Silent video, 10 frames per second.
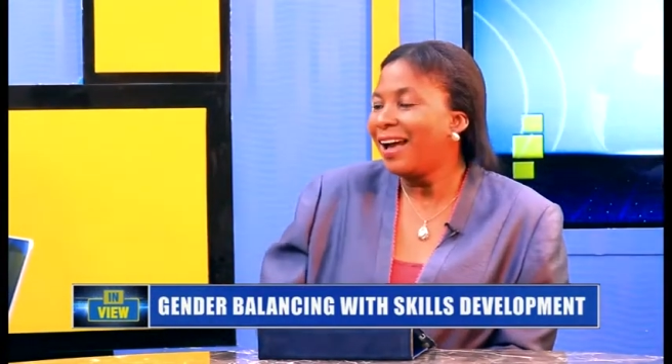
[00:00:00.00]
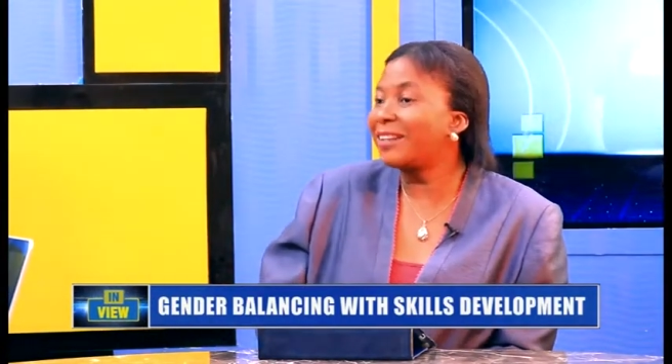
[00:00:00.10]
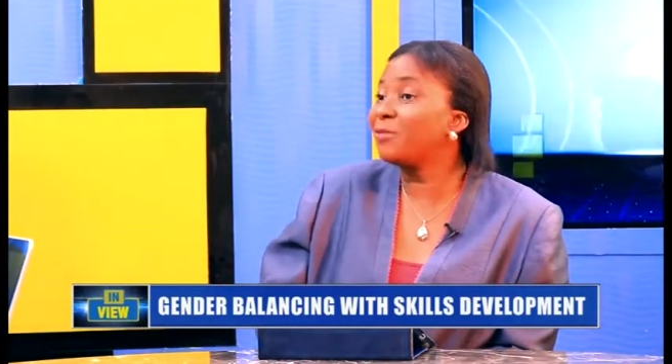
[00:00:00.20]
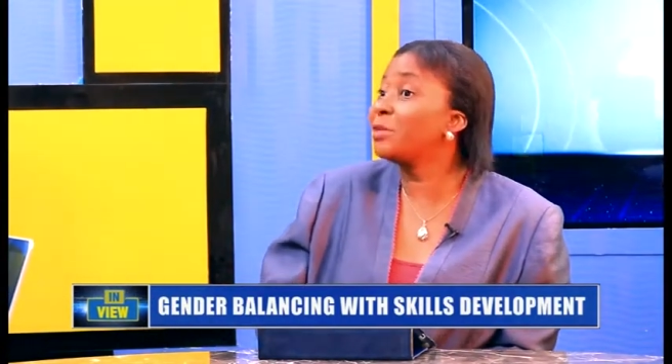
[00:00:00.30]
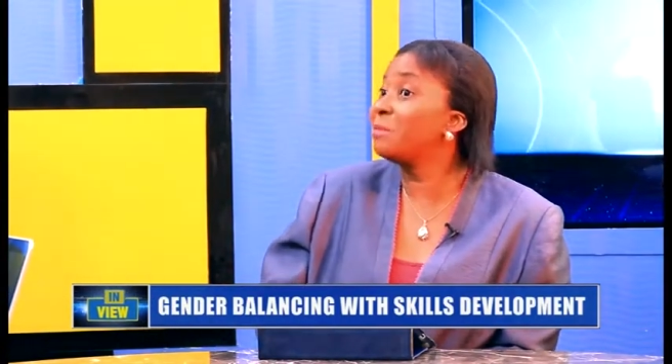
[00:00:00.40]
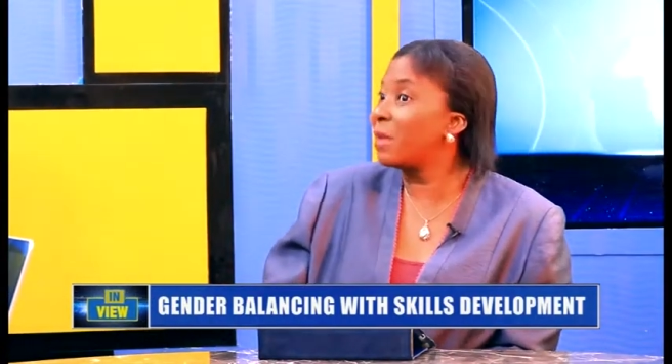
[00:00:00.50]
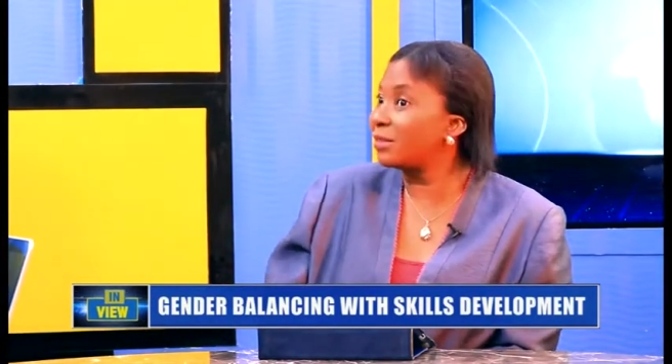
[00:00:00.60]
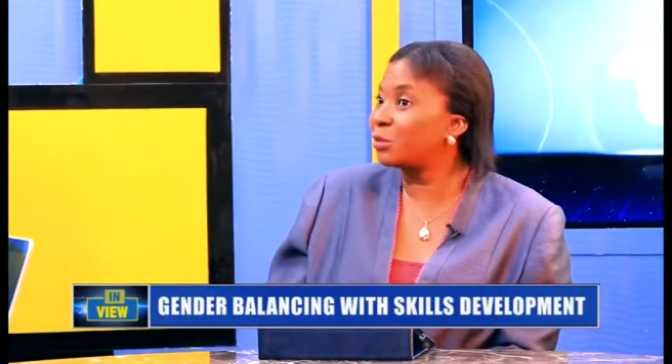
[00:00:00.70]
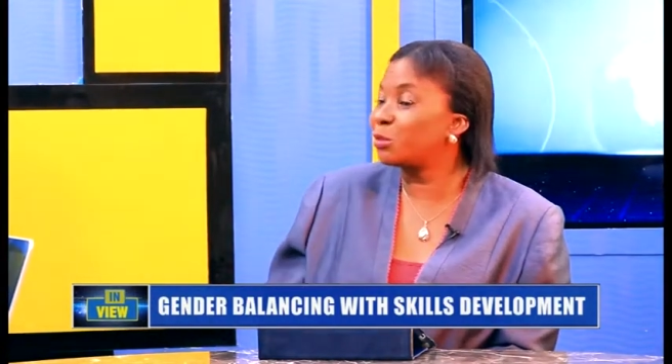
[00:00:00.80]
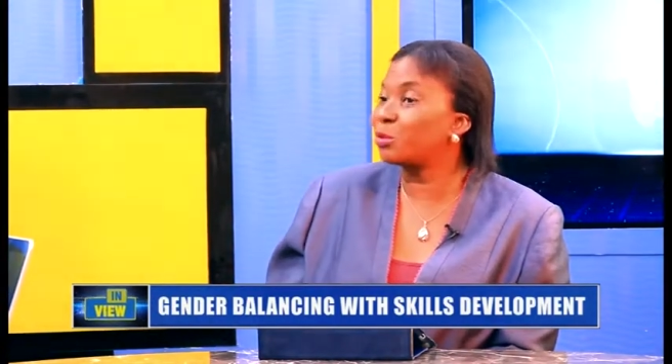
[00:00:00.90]
And even in
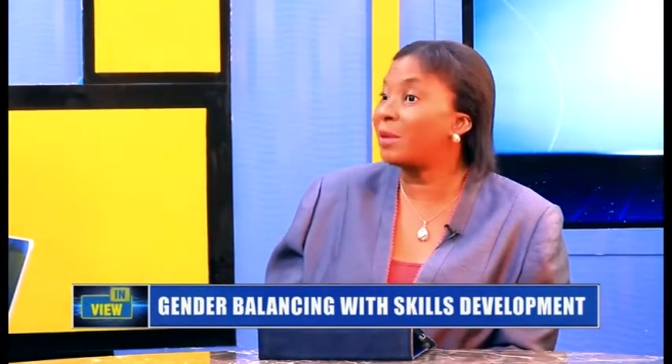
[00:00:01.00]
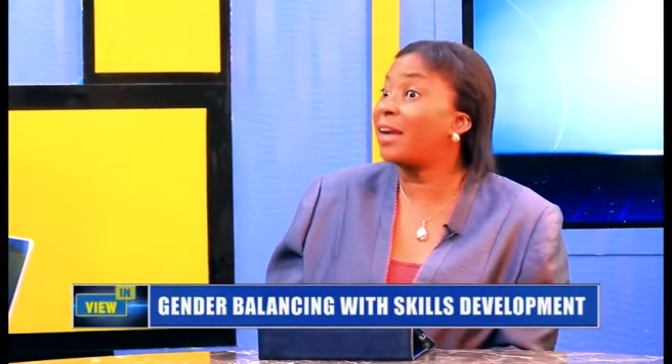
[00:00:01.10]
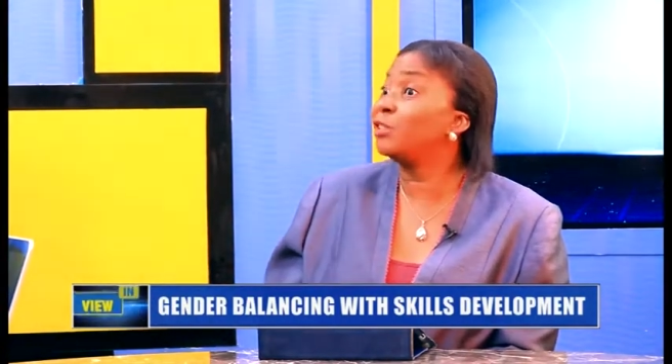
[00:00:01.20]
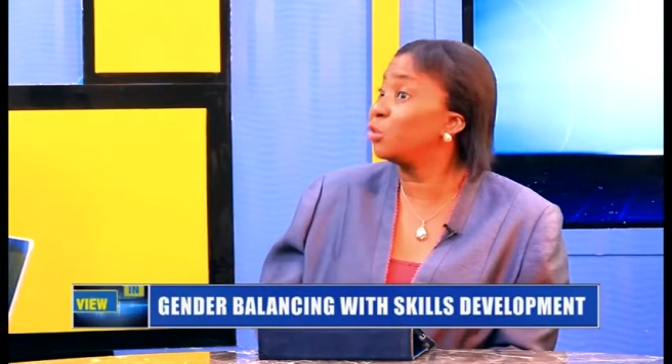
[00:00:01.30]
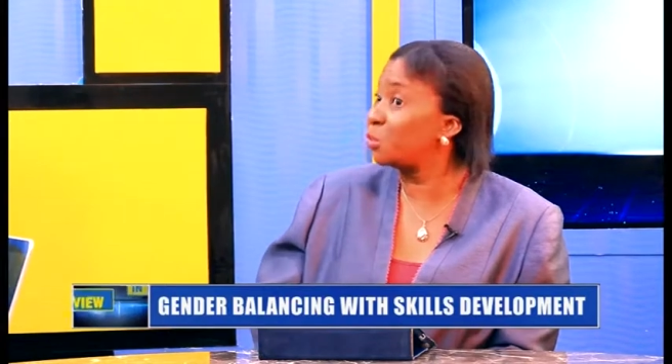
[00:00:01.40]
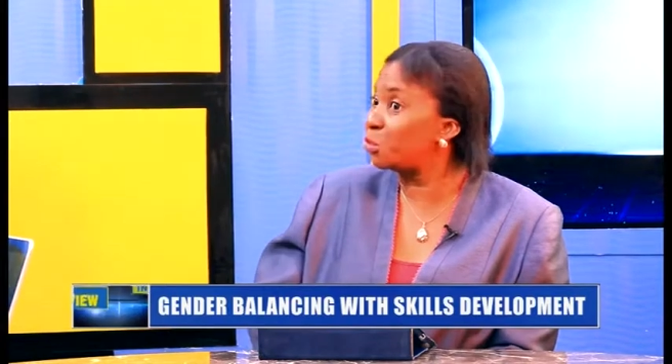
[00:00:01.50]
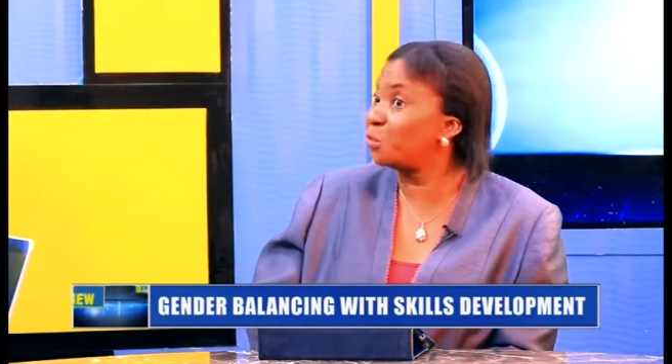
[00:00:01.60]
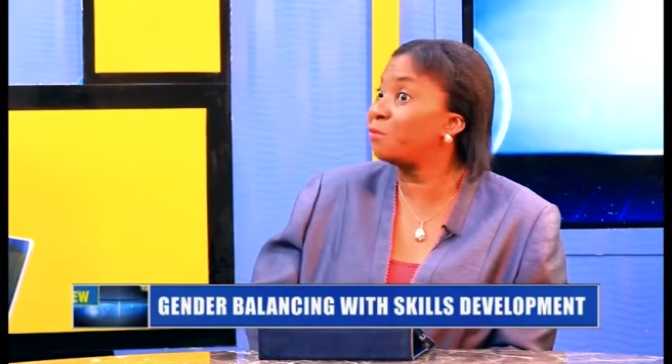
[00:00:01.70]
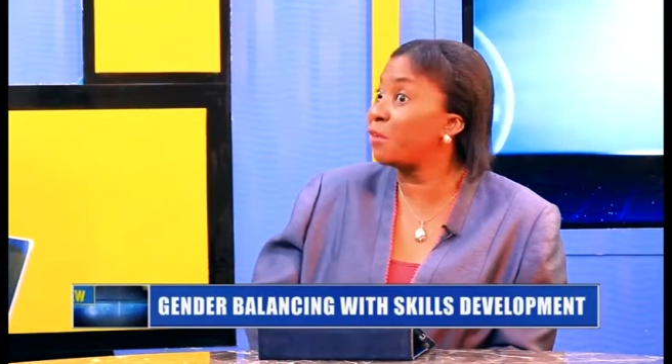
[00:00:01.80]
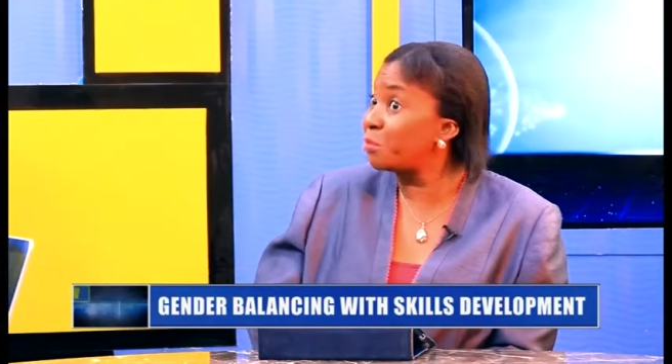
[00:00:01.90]
medical school, I used to
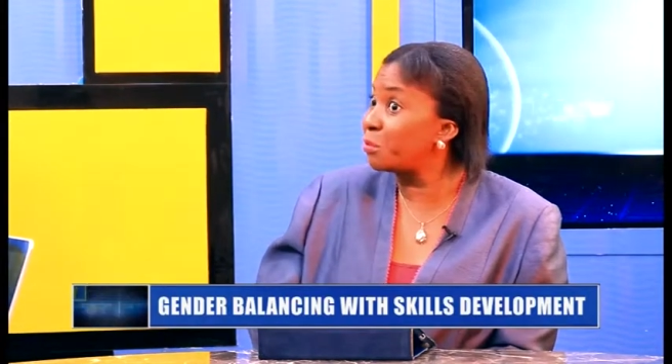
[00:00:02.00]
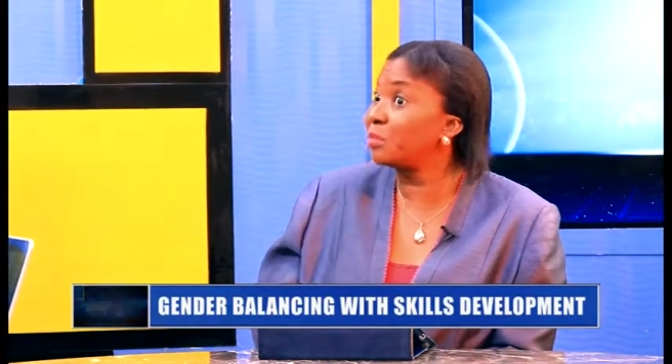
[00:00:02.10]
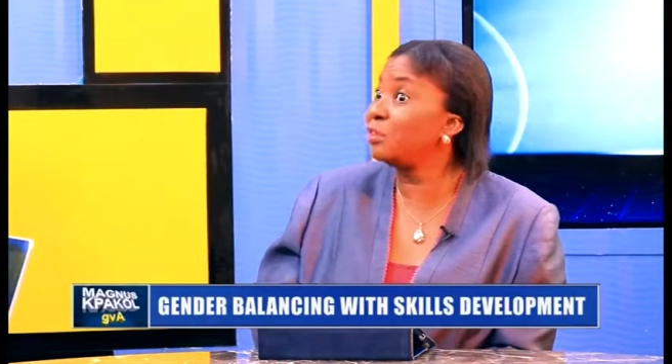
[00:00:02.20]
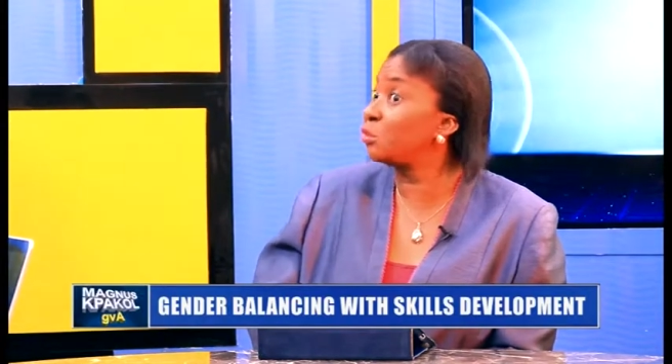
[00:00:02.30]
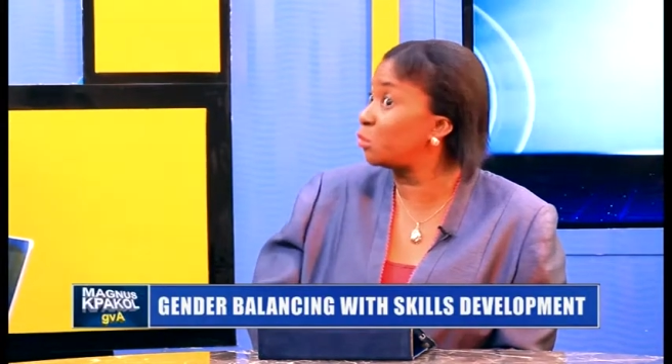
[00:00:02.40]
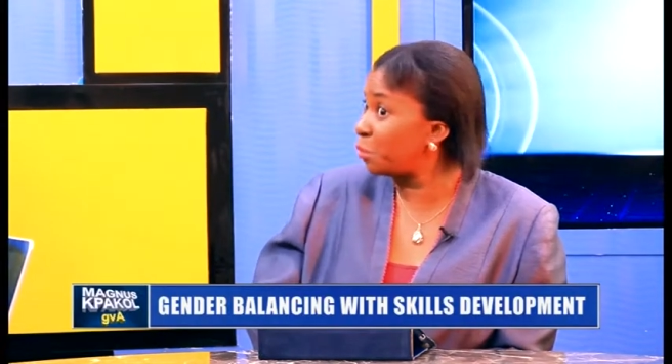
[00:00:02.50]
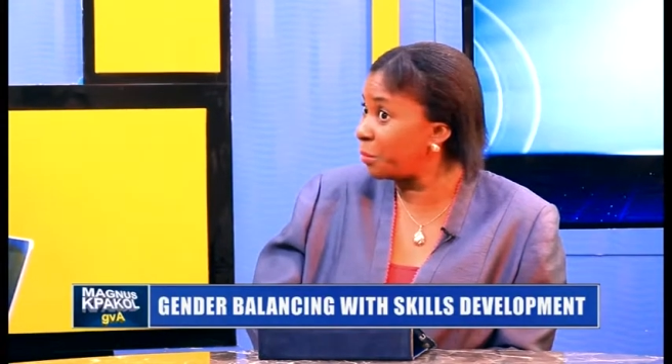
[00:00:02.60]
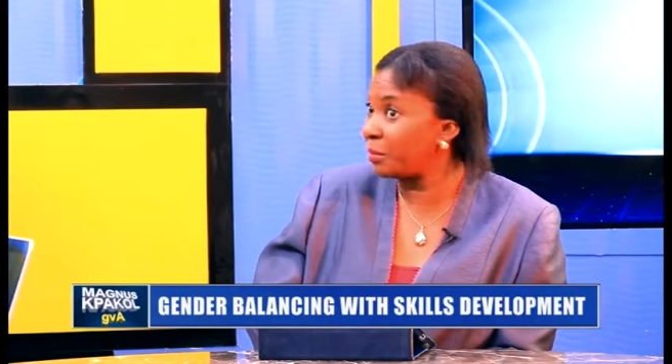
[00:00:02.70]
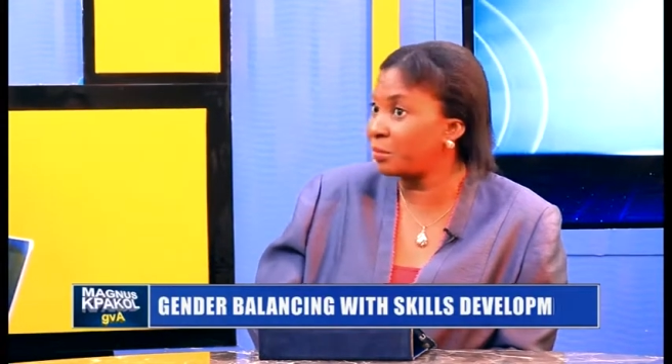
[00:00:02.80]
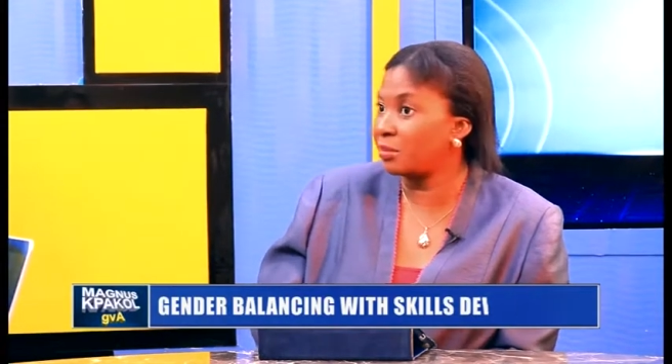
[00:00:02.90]
do very well in
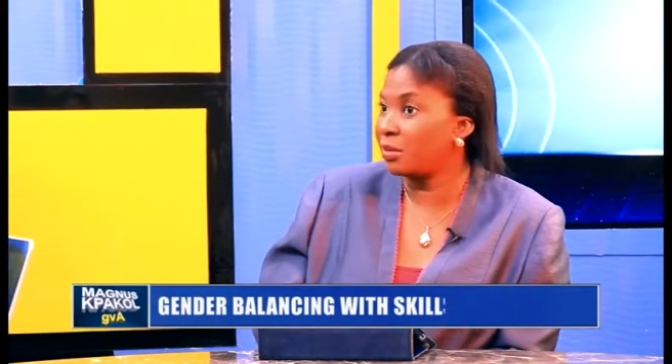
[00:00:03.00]
tutorials